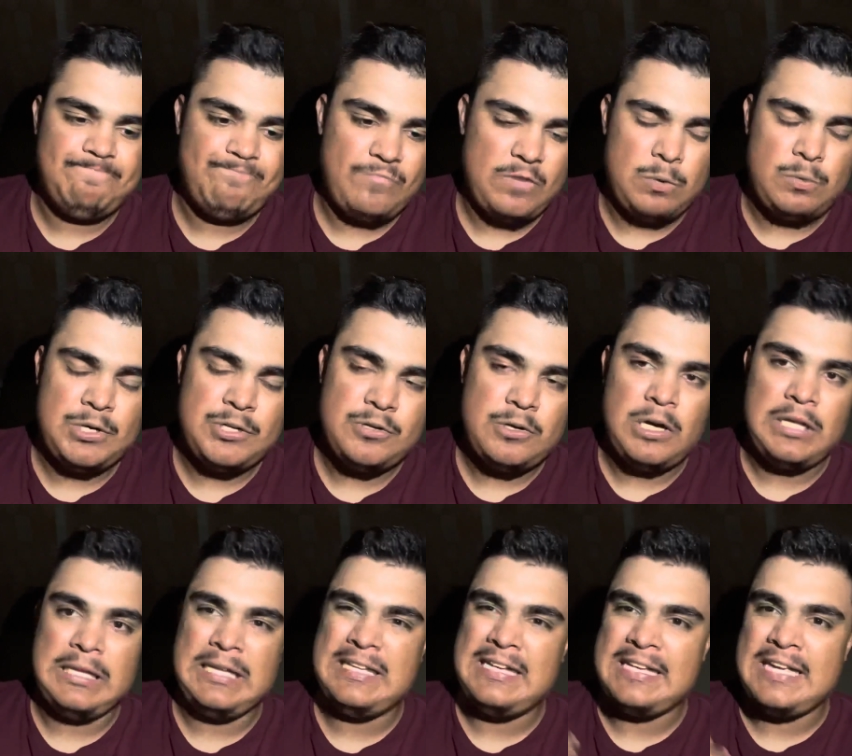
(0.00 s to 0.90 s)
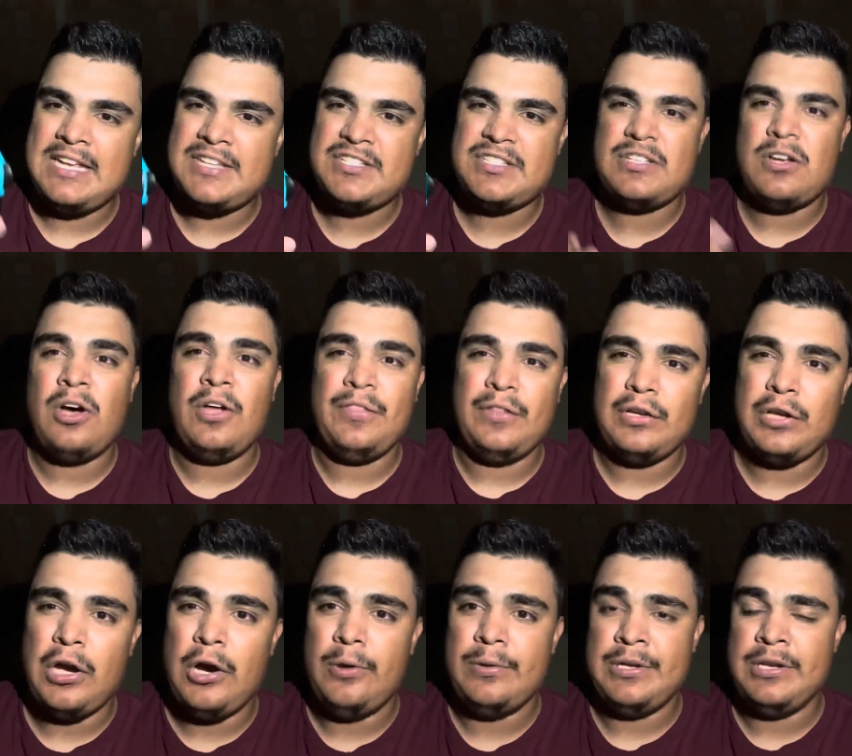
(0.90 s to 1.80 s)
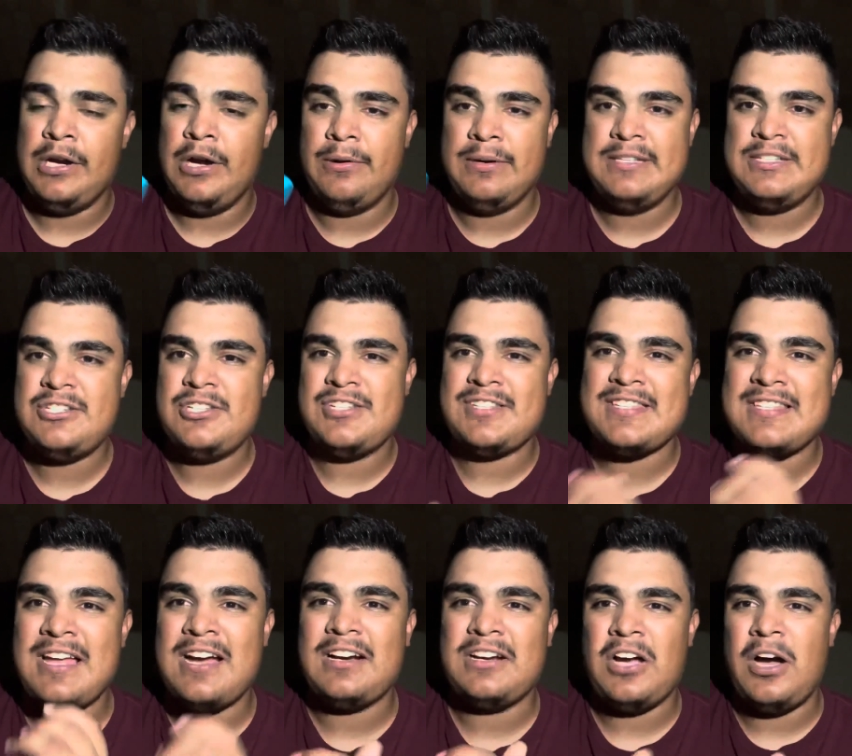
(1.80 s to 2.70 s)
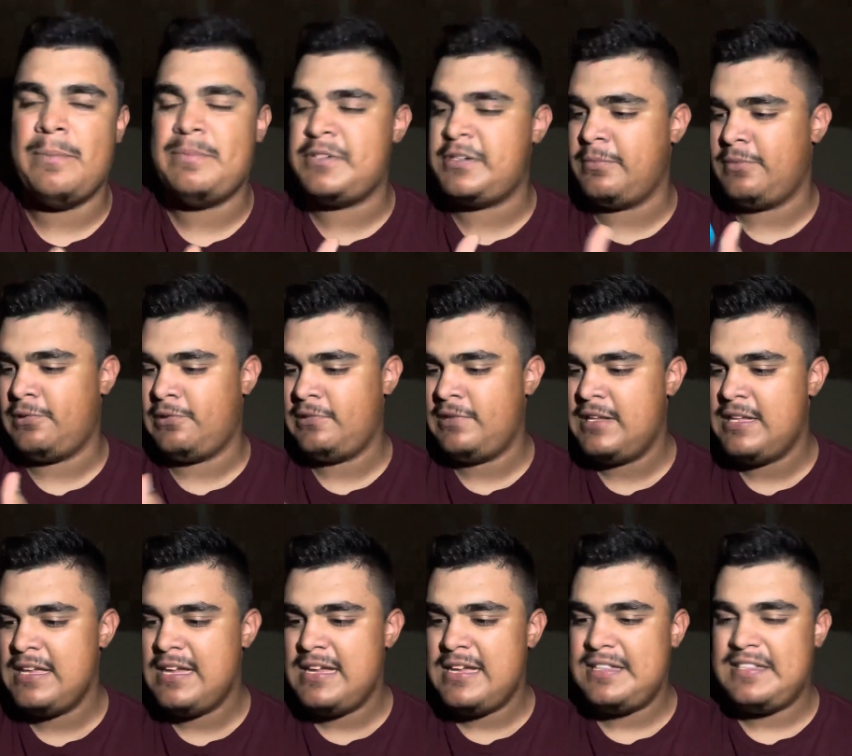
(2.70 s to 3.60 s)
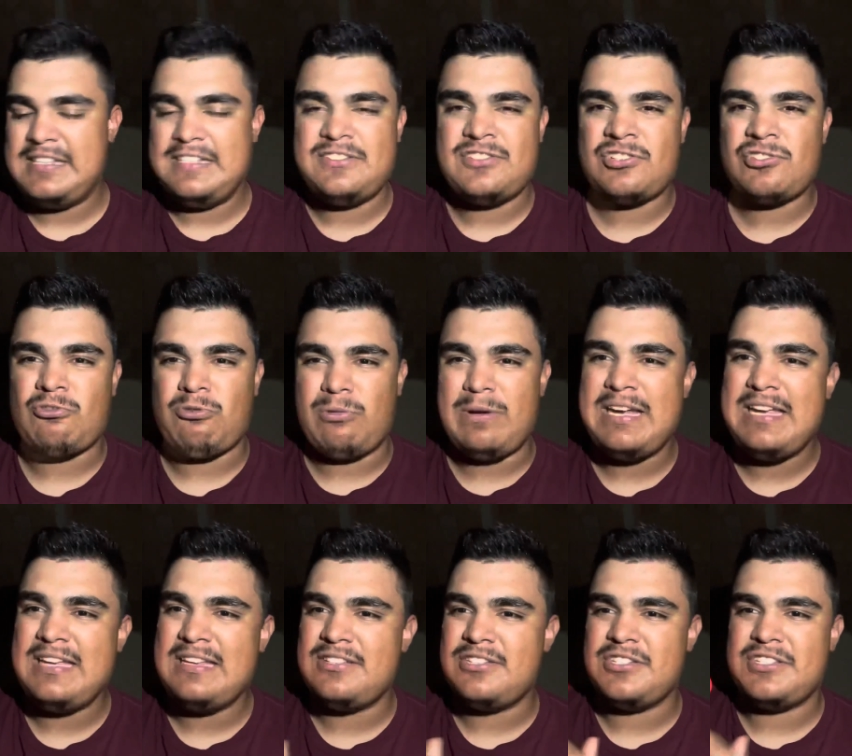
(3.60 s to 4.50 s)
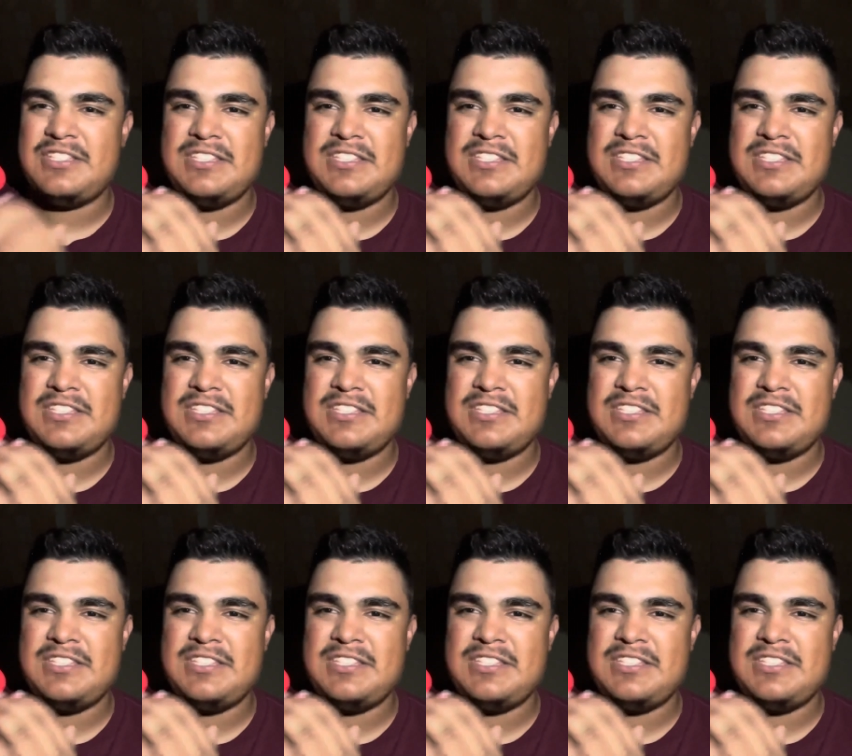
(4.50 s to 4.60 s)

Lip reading: what do you call it? I guess on the go, you know, it's just not comfortable. The screen just